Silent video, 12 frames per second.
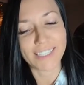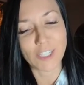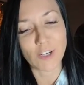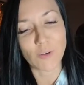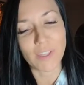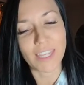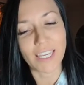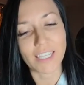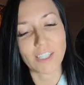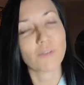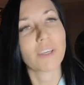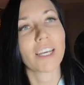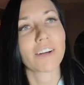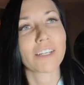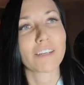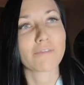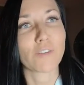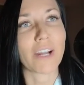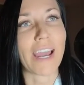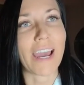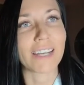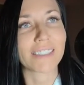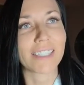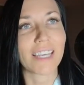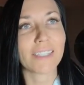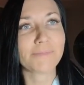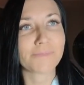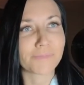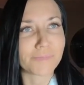So thank you, Carrie, for asking.